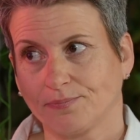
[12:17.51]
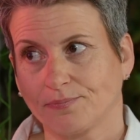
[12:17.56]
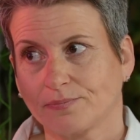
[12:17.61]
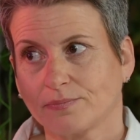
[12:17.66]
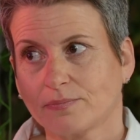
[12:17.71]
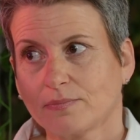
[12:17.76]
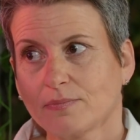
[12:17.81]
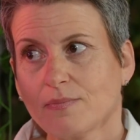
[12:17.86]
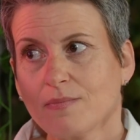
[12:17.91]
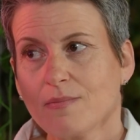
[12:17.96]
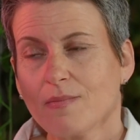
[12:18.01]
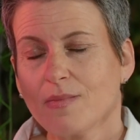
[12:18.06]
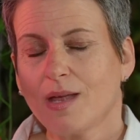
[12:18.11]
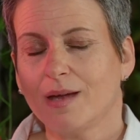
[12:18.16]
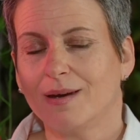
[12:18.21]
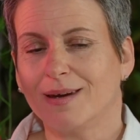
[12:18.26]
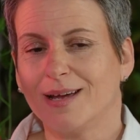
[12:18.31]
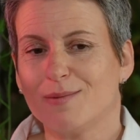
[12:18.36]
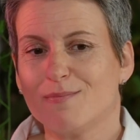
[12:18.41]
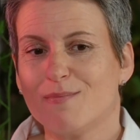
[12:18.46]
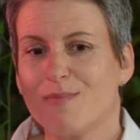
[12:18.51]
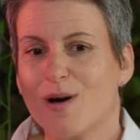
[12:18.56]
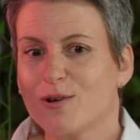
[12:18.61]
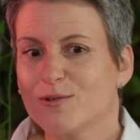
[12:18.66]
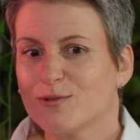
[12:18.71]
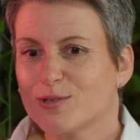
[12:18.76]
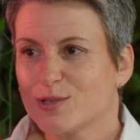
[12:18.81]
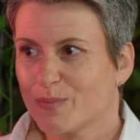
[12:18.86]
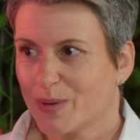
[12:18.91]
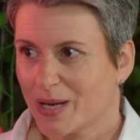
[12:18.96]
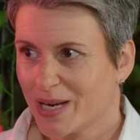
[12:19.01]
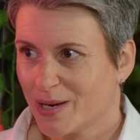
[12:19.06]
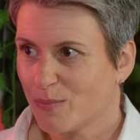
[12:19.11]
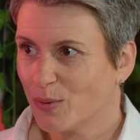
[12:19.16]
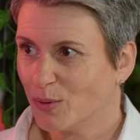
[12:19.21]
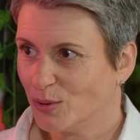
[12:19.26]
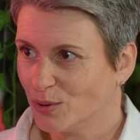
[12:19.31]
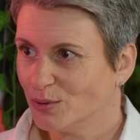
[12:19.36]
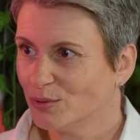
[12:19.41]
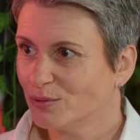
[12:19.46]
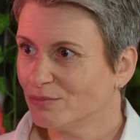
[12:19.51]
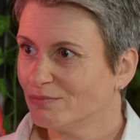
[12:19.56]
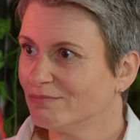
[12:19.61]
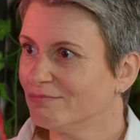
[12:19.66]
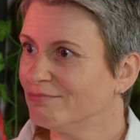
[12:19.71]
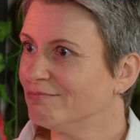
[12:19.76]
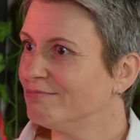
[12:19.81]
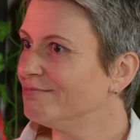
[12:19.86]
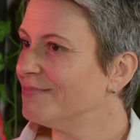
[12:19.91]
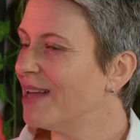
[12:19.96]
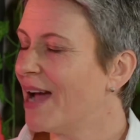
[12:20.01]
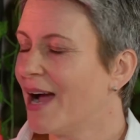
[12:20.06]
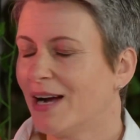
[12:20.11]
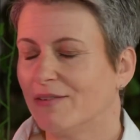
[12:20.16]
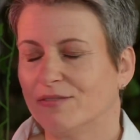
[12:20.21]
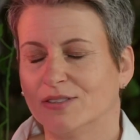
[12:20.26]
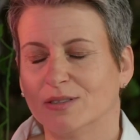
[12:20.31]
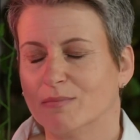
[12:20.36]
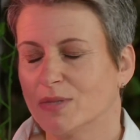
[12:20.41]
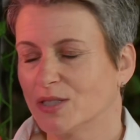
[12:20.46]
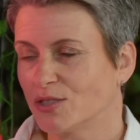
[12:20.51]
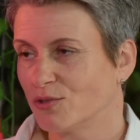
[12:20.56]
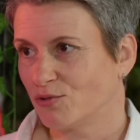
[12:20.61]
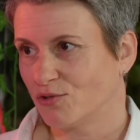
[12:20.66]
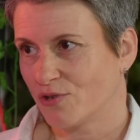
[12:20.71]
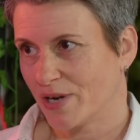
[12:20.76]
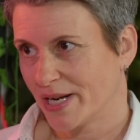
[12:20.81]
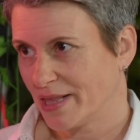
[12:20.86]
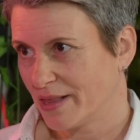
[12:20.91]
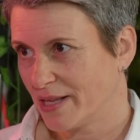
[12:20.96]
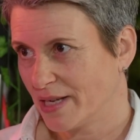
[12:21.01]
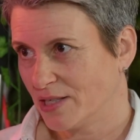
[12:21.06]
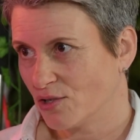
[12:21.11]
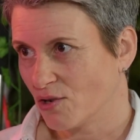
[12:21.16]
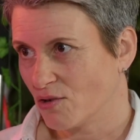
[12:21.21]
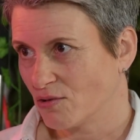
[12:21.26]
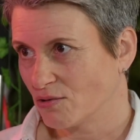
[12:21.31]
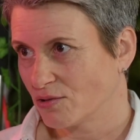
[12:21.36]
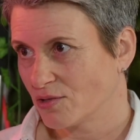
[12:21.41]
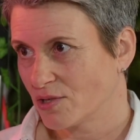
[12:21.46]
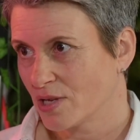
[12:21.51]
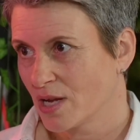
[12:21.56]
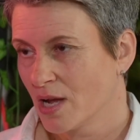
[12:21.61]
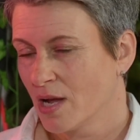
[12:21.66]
Okay. Now, most people haven't muzzle trained their dogs.